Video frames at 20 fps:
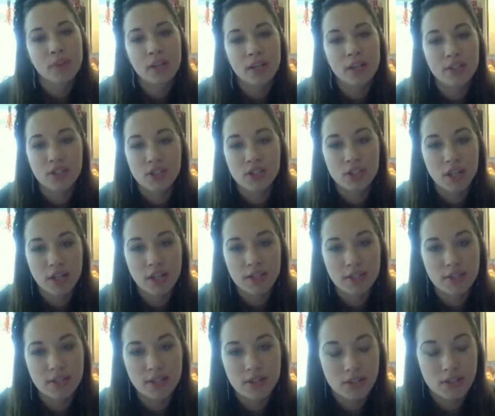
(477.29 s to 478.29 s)
It's
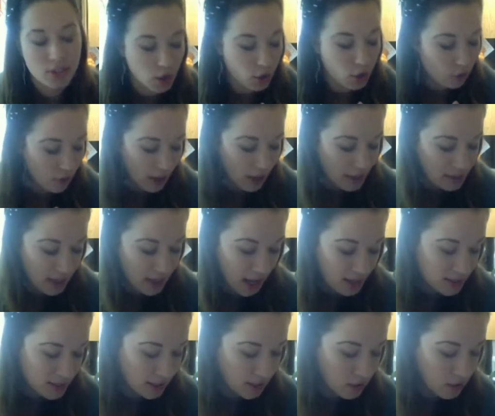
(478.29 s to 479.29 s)
just so
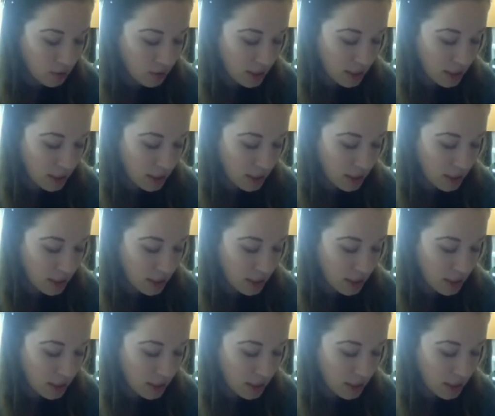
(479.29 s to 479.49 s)
fantastic. You could